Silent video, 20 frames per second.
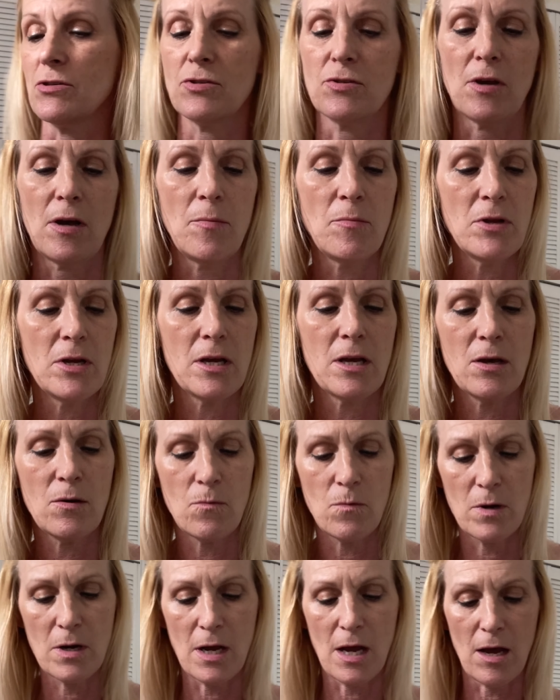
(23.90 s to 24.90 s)
So I'm gonna
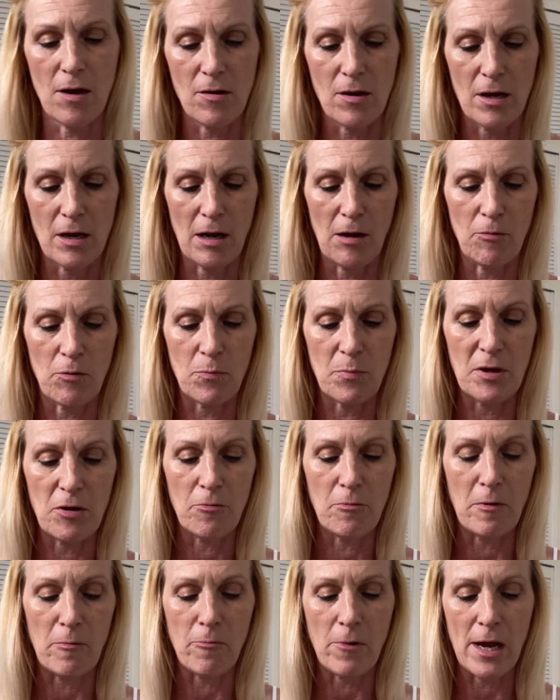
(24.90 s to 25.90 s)
get one out and I will be
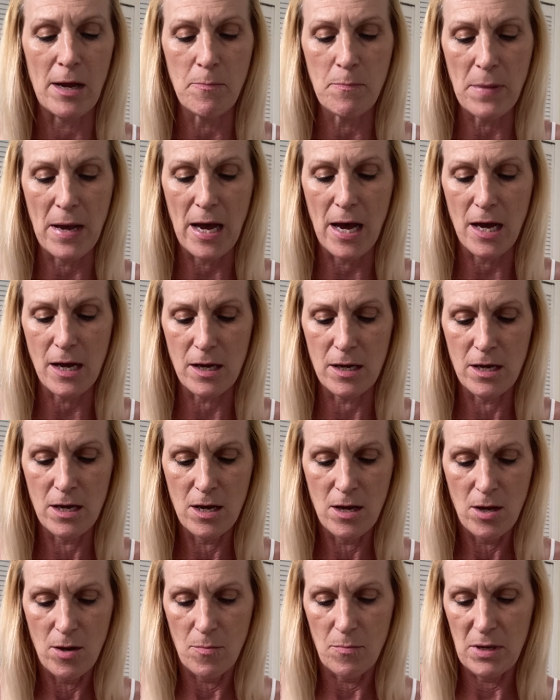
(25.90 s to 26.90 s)
right back
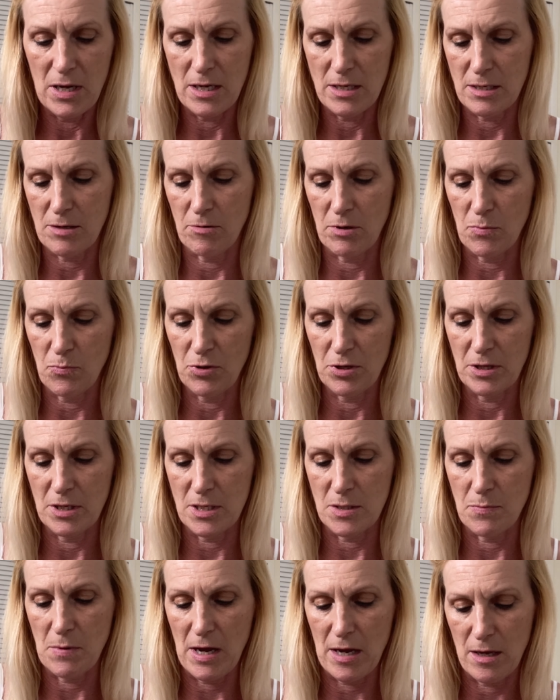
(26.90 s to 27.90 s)
because I wanna put
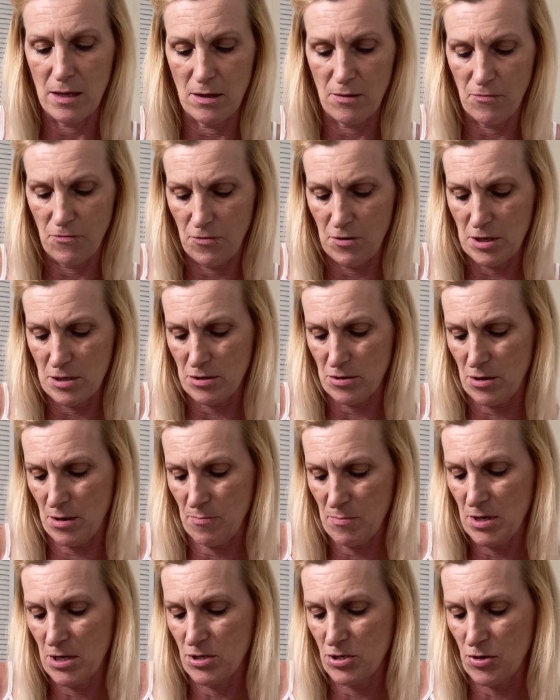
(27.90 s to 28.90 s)
these back in the freezer.
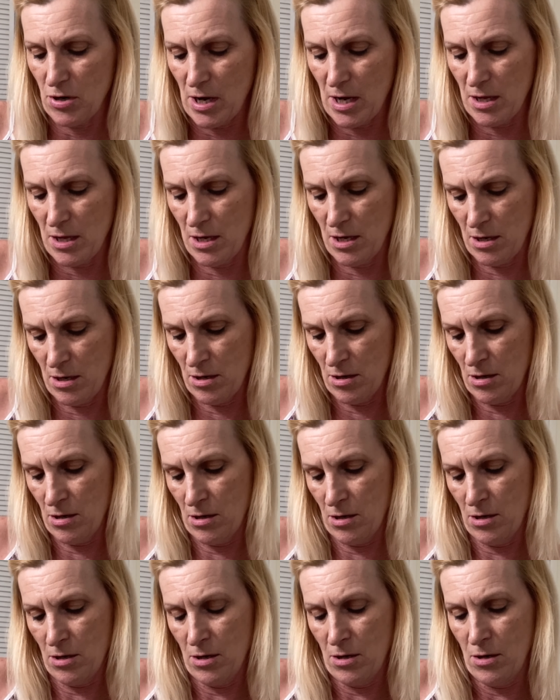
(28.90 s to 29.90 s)
I'm gonna try it.
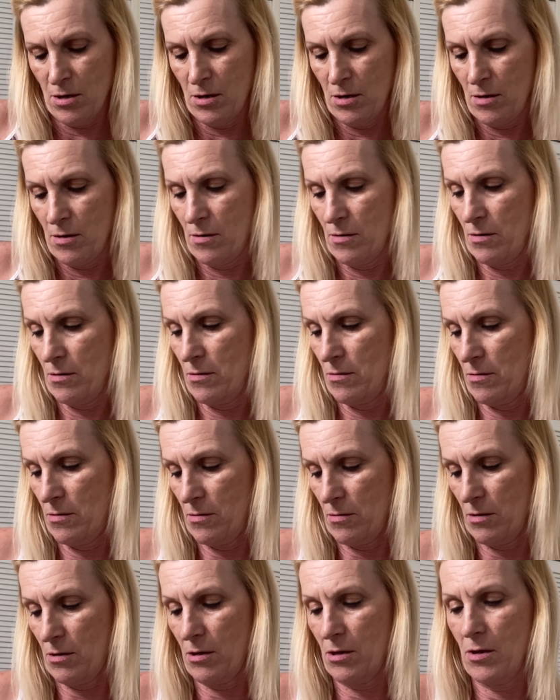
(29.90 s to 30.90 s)

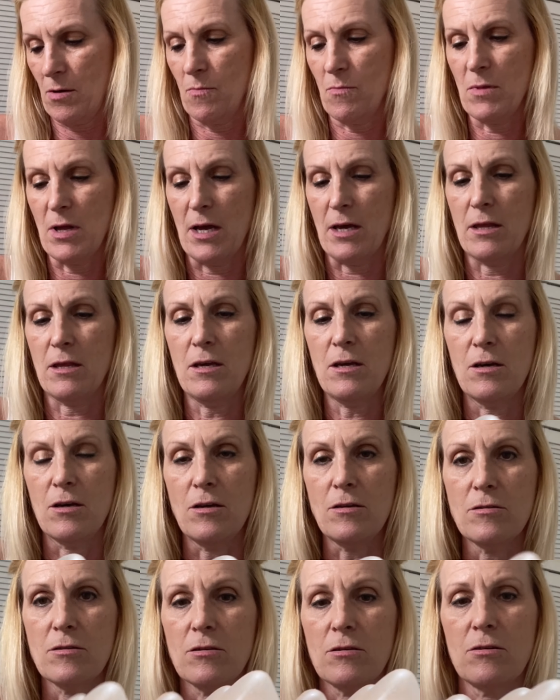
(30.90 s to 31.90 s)
And come like
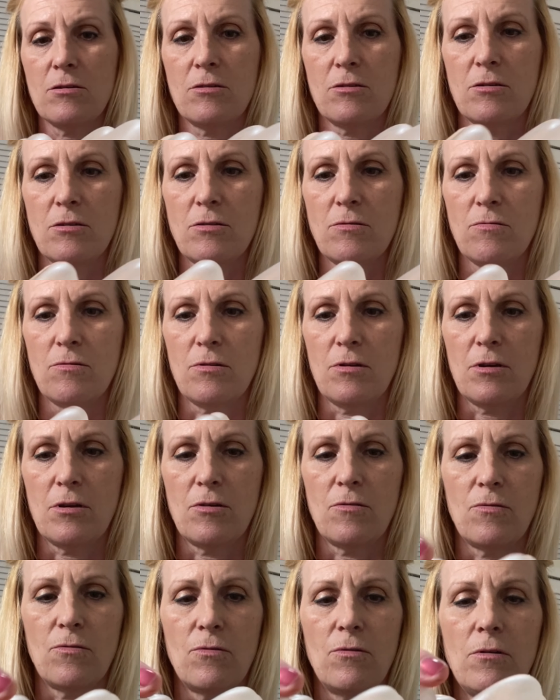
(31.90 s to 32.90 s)
this, it's really
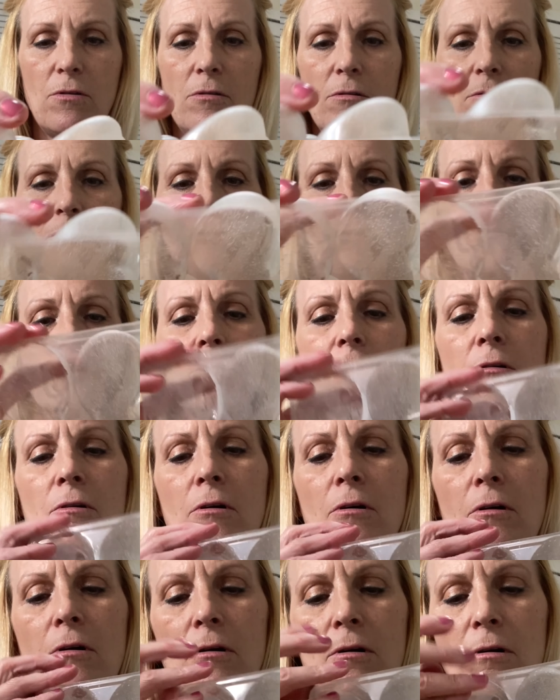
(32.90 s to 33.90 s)
cool.
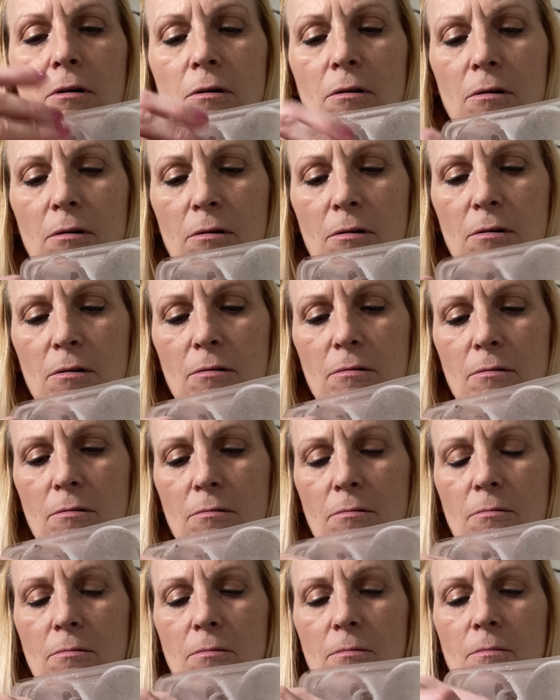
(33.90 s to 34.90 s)

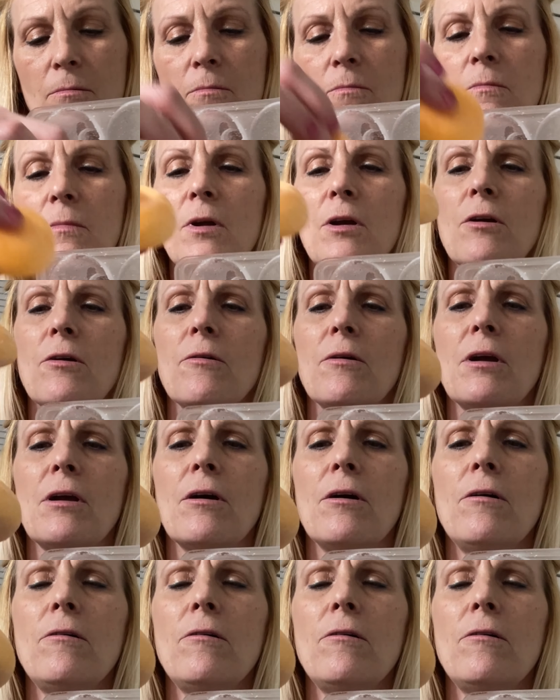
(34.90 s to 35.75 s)
There we go.